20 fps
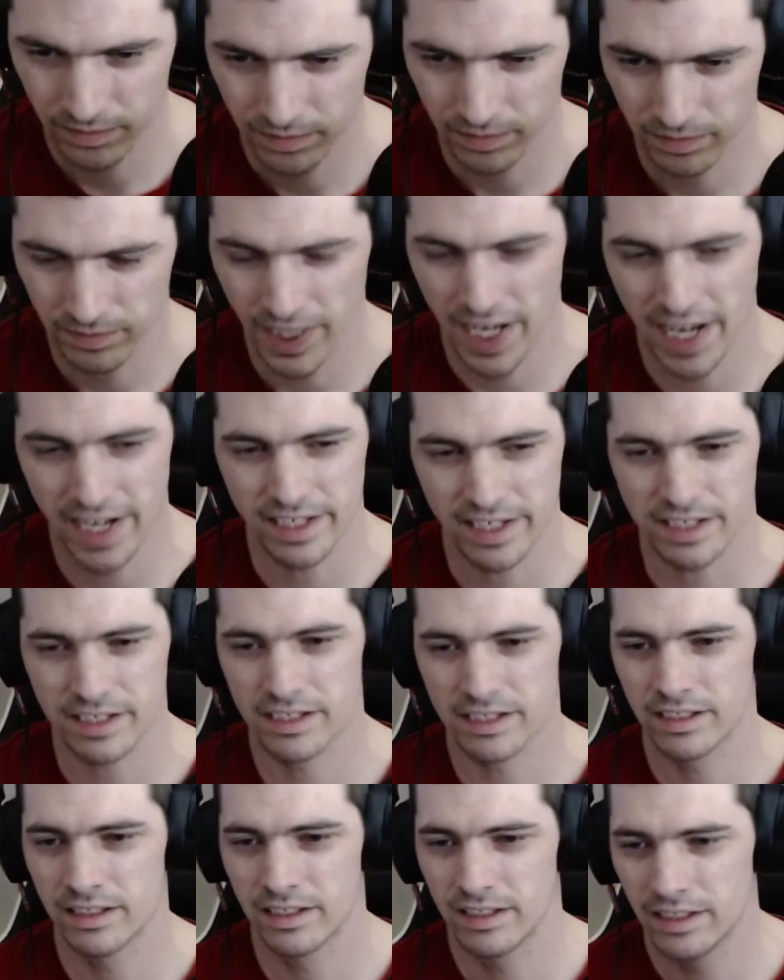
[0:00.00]
Nice.
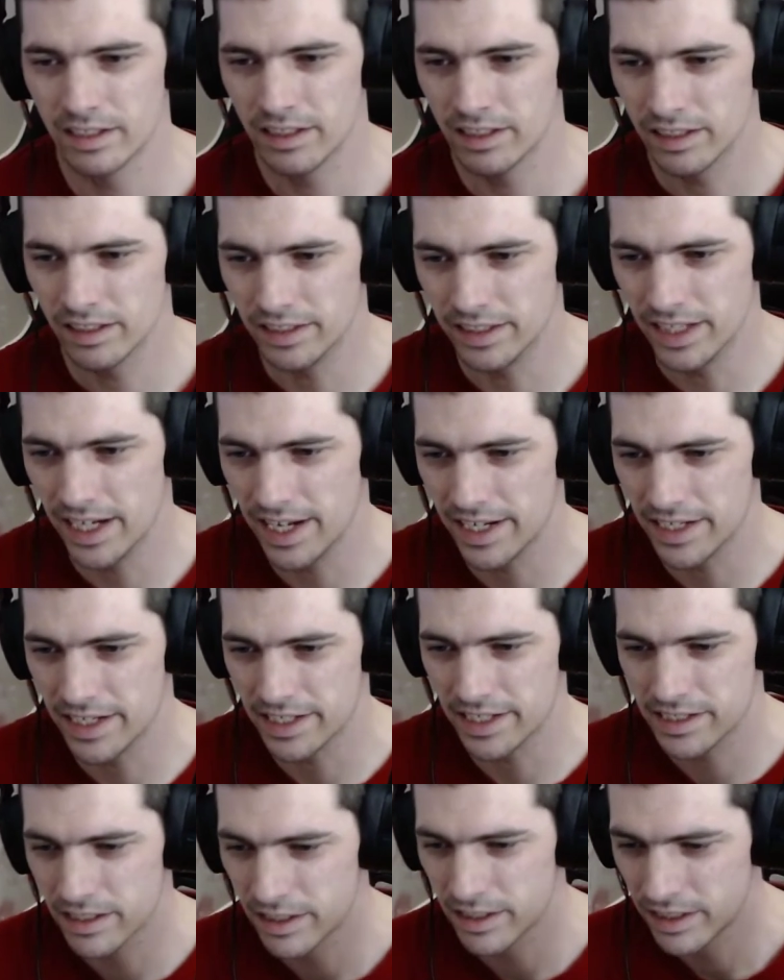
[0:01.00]

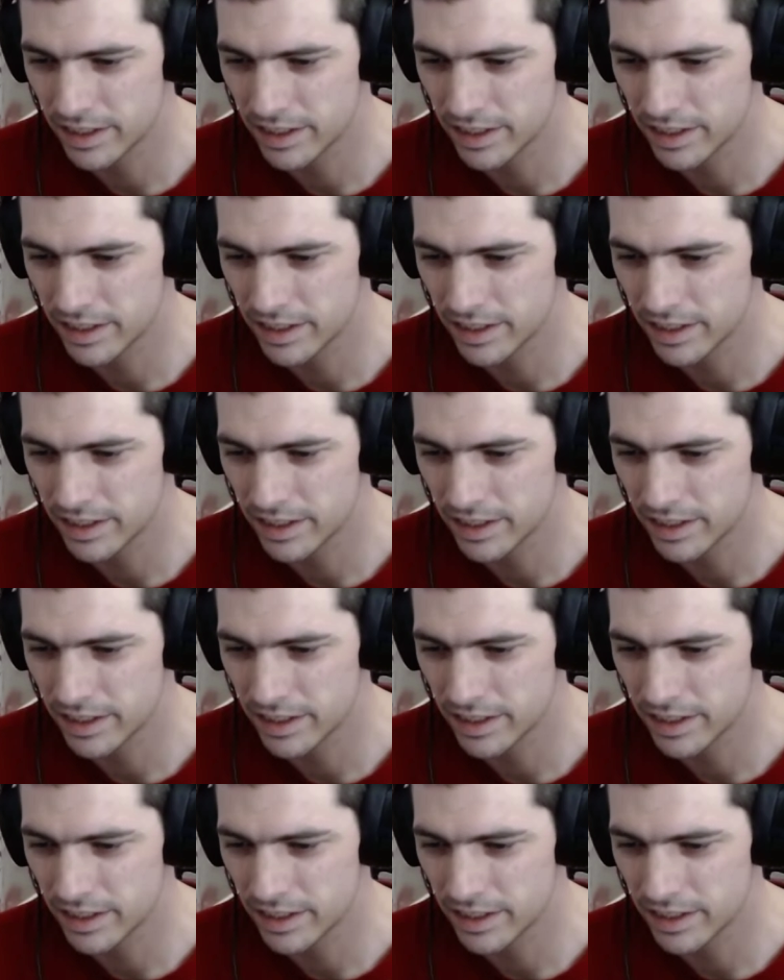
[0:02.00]
Nice.